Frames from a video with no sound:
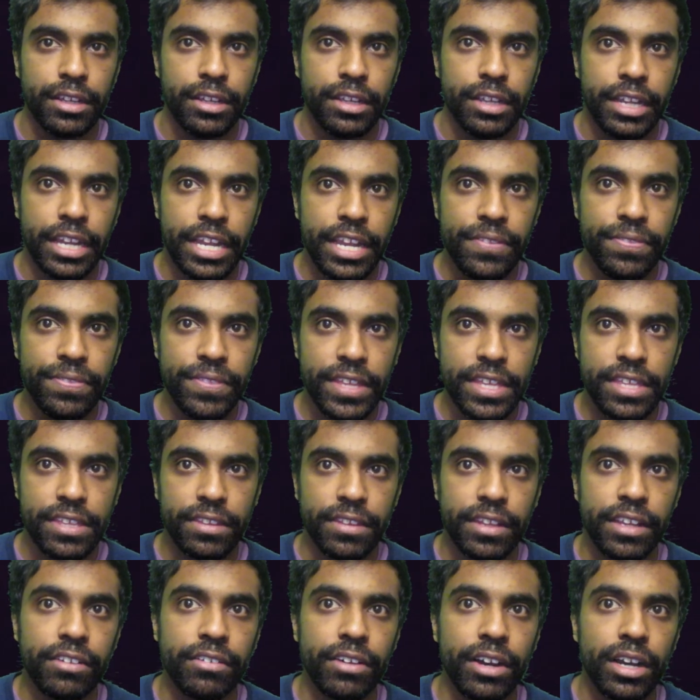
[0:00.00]
In this
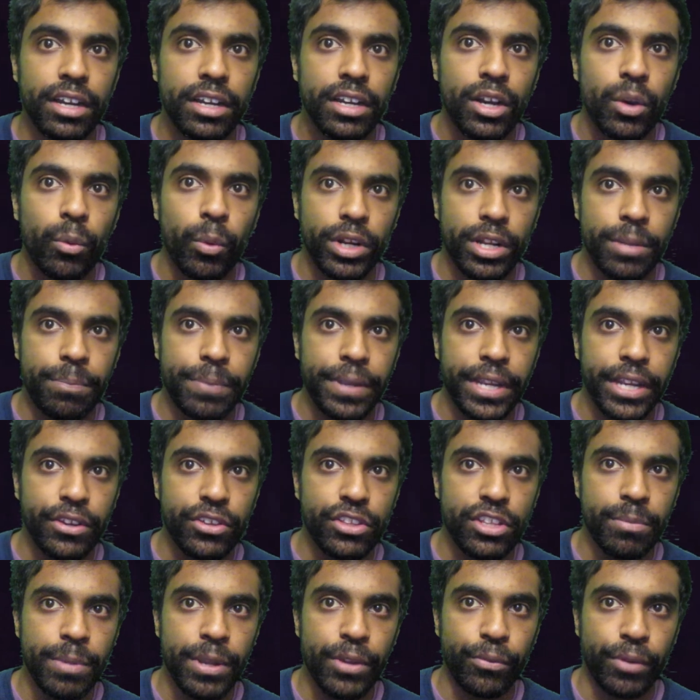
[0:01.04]
stela, what appears to
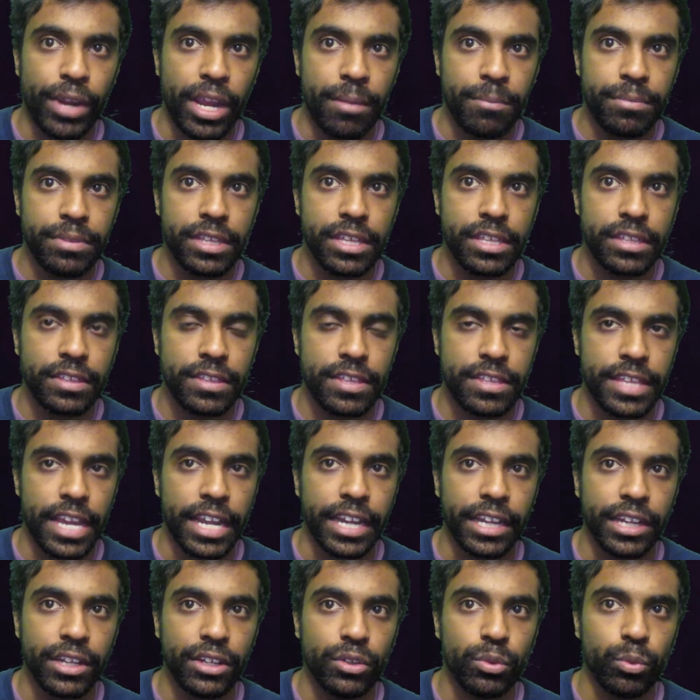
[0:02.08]
be Ramses
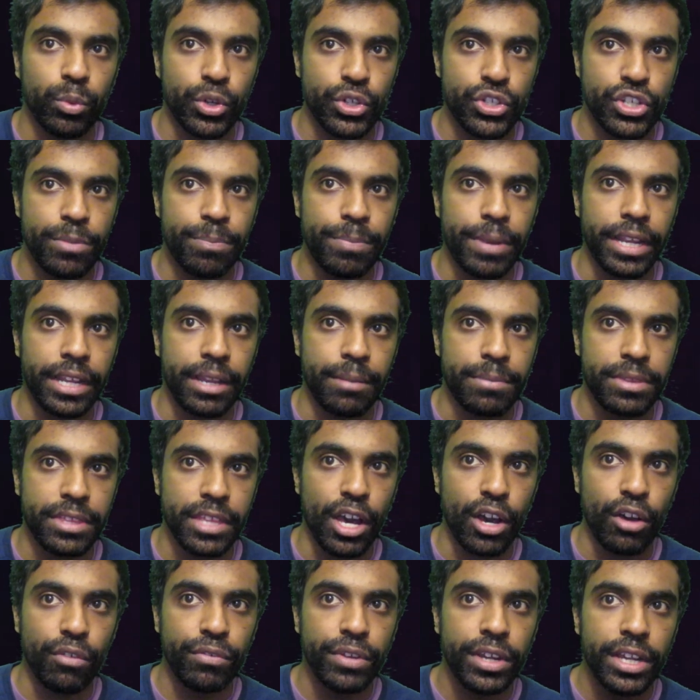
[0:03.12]
II worshipping
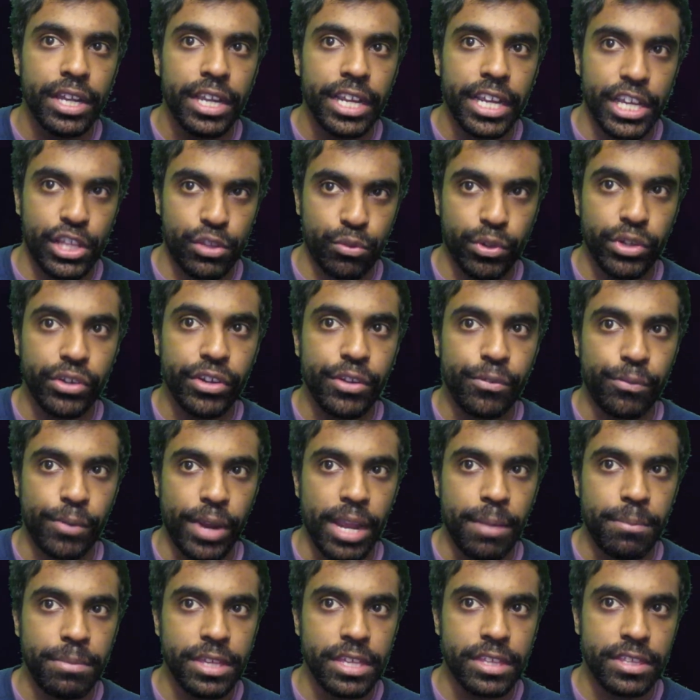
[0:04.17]
himself is really
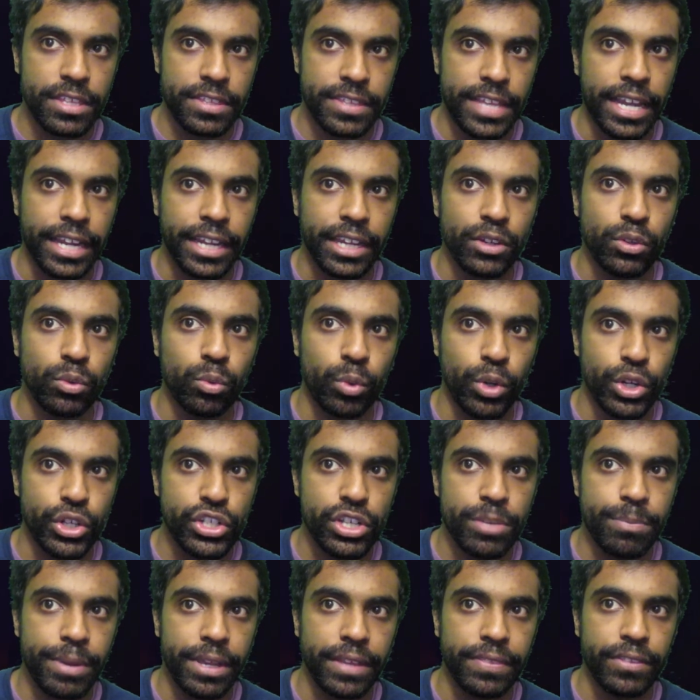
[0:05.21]
Ramses II
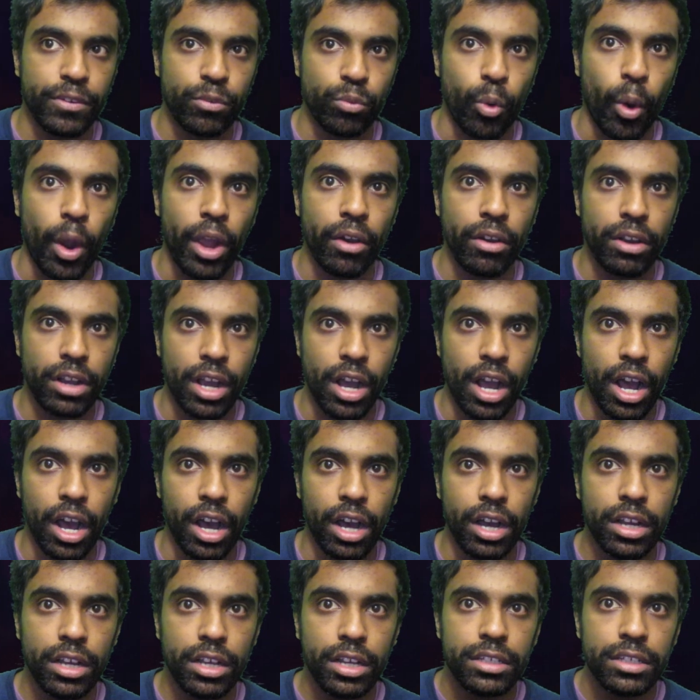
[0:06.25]
worshipping the royal
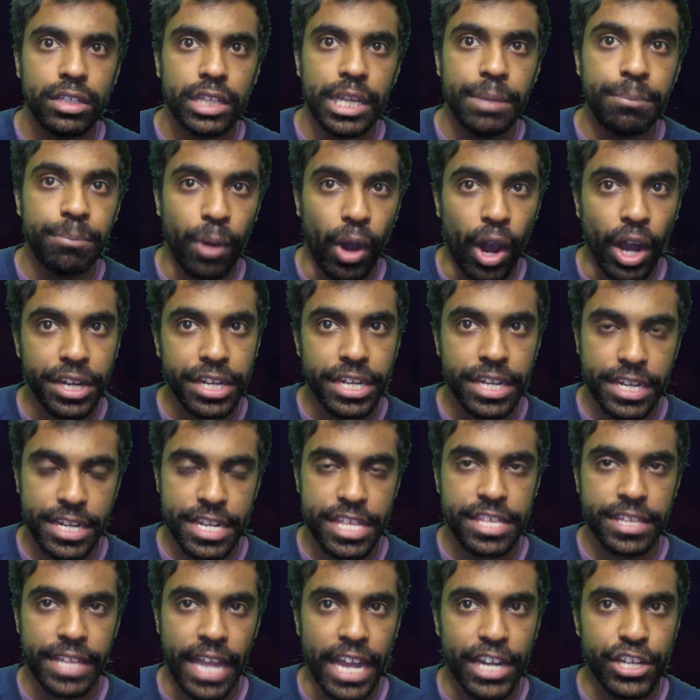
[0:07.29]
Ka, embodied in a
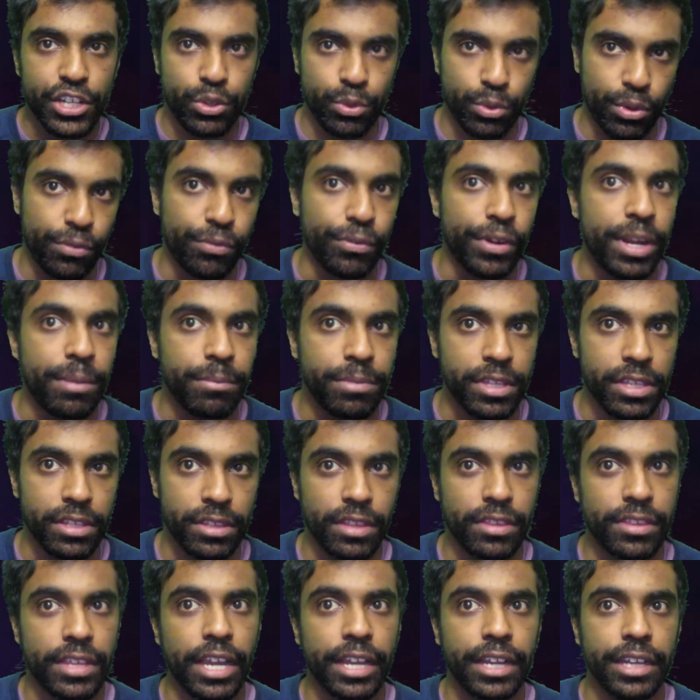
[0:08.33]
statue of Ramses
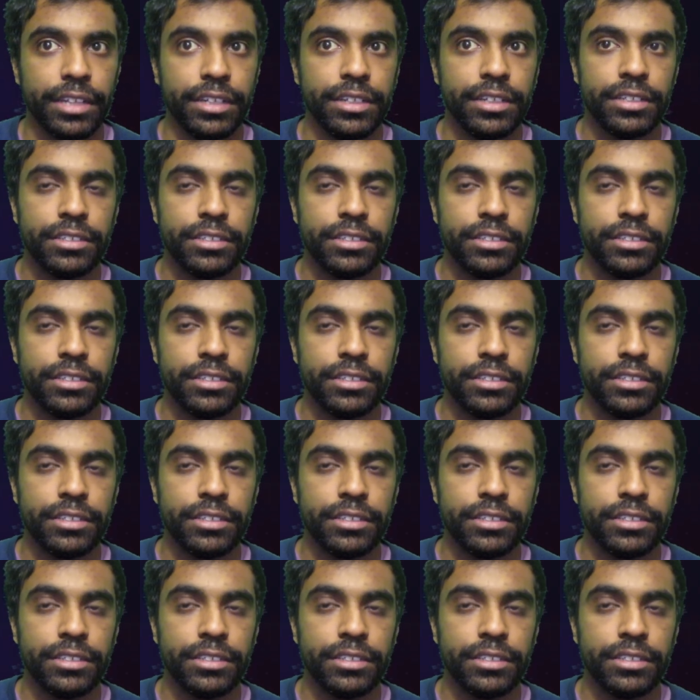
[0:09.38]
II.